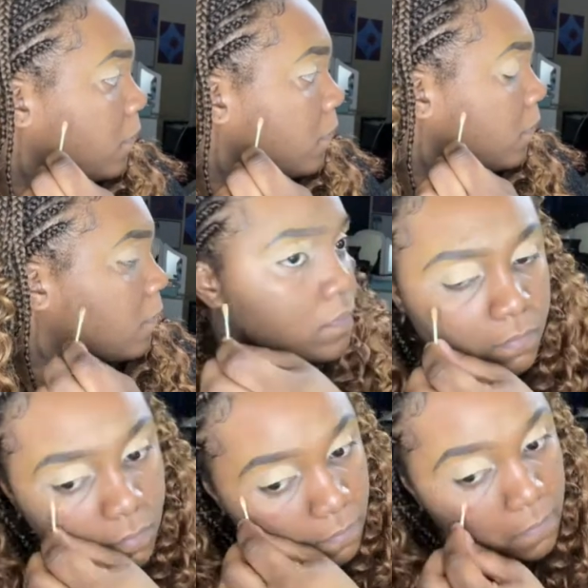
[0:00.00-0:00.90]
what just
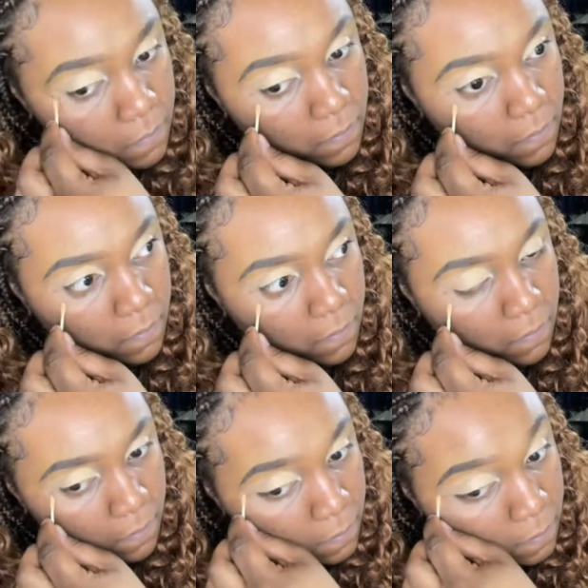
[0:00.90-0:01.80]
happened.
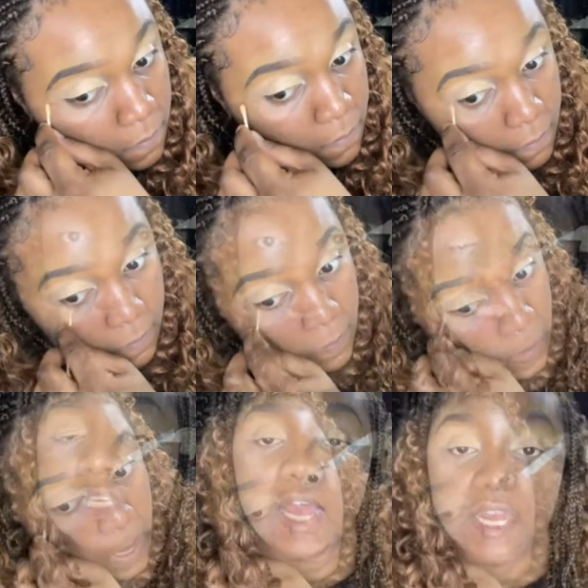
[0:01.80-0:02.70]

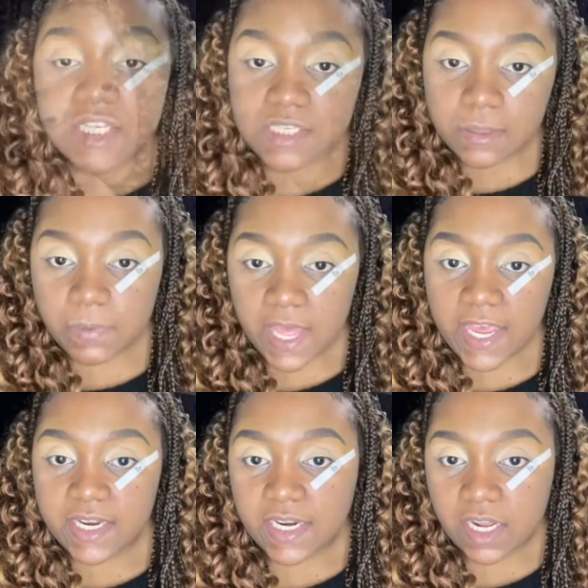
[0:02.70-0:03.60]
So I just
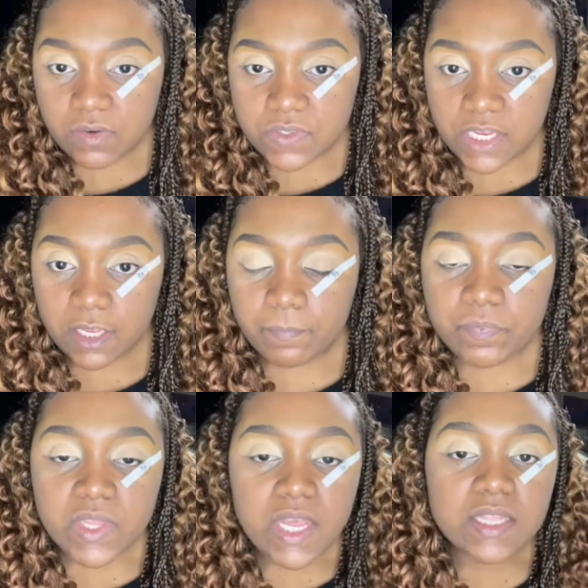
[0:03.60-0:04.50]
applied an e.l.f. tape.
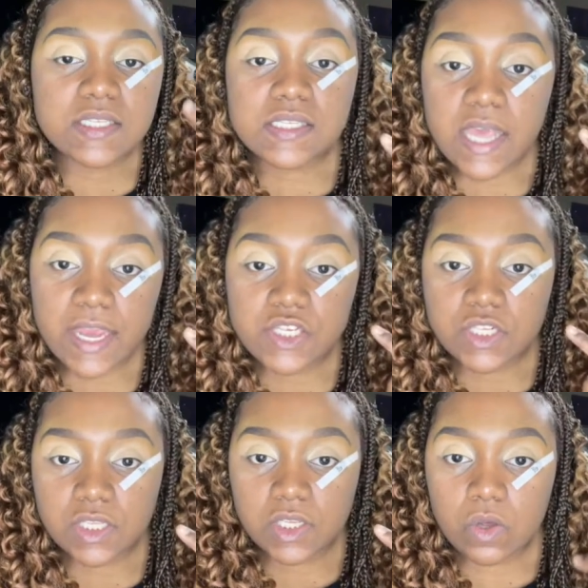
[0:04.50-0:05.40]
This is
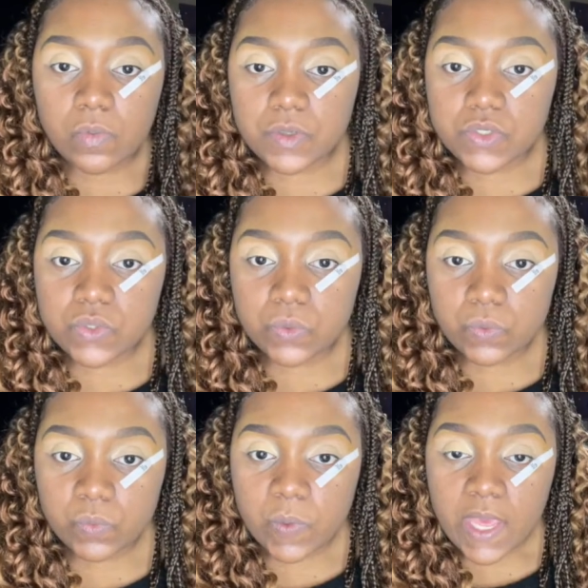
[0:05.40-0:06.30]
actually going
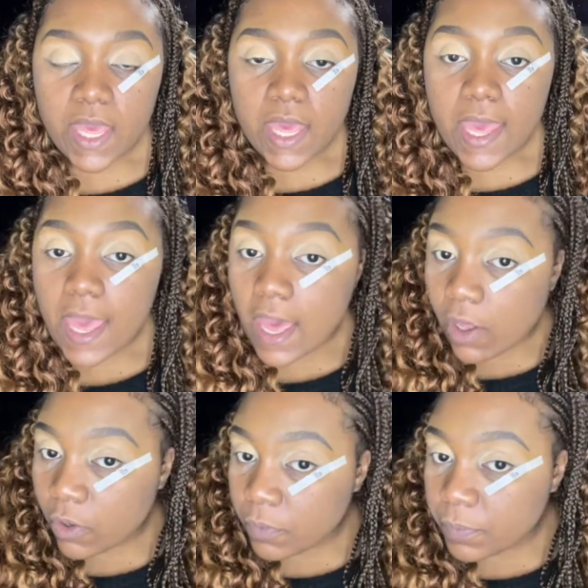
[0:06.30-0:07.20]
to
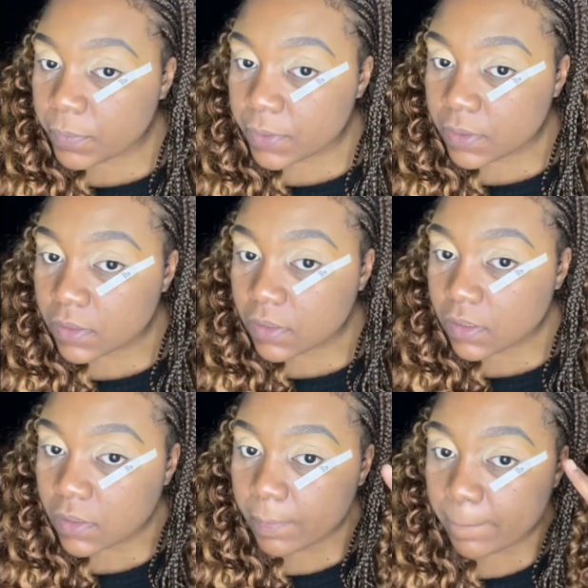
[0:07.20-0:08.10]
help
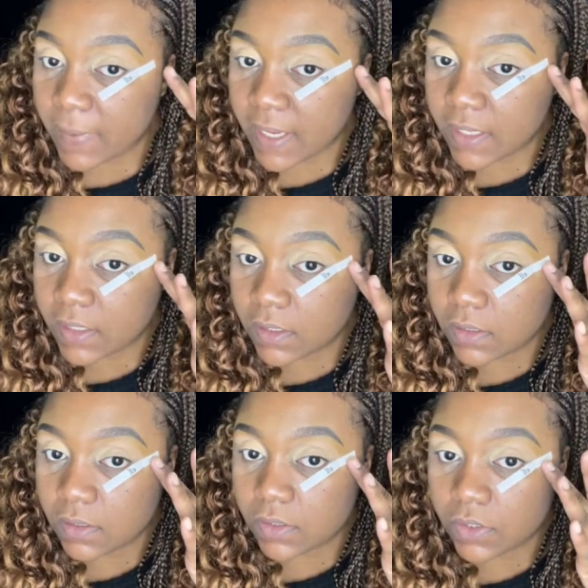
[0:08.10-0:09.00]
make
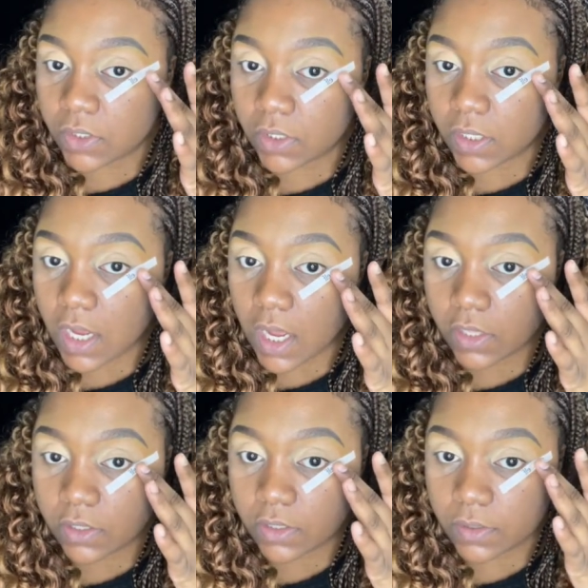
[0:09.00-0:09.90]
your
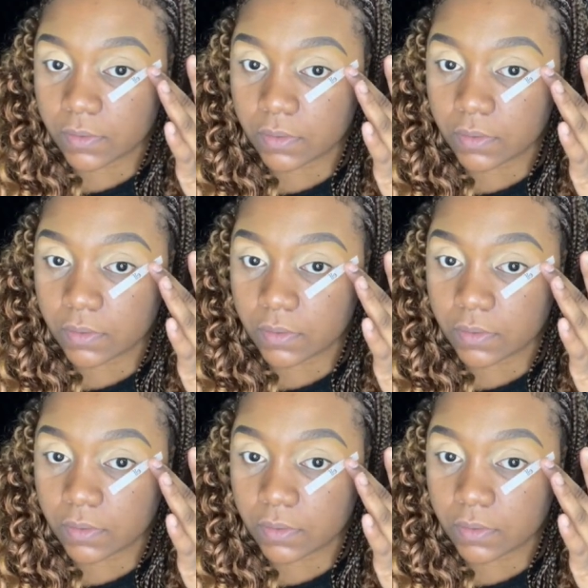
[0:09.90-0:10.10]
color